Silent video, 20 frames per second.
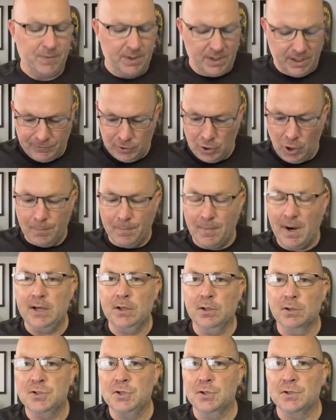If you go to
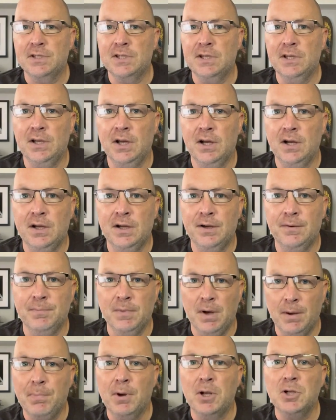Michael's, you'll see
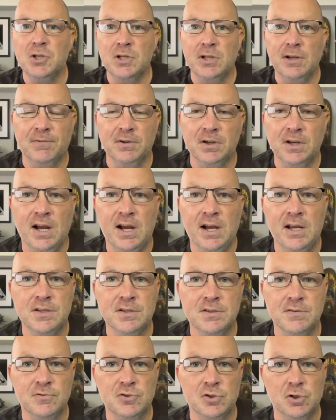a bunch of different
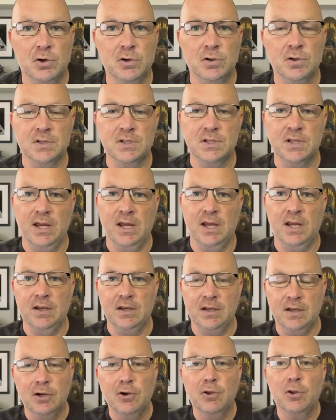kinds of journals,
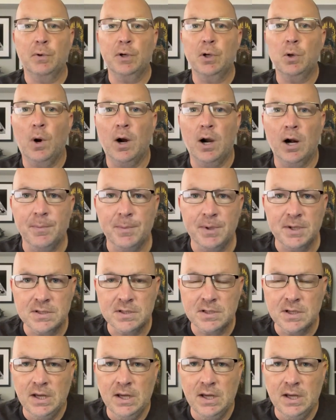and here are the requirements.